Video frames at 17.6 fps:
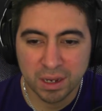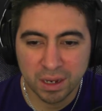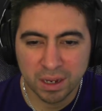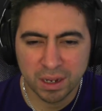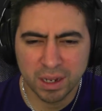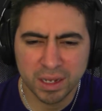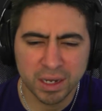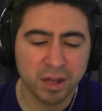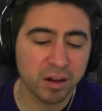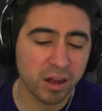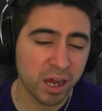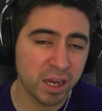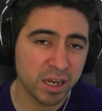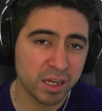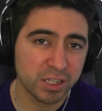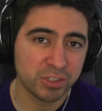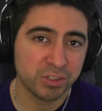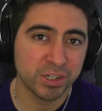And I'll
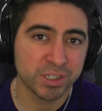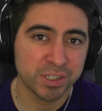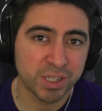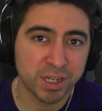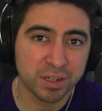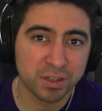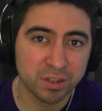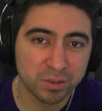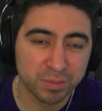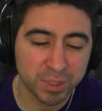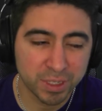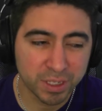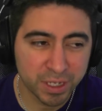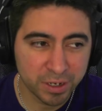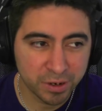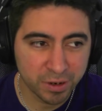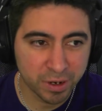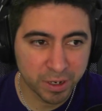kind of address that a little bit
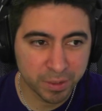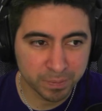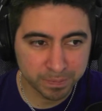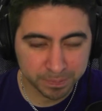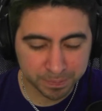later on.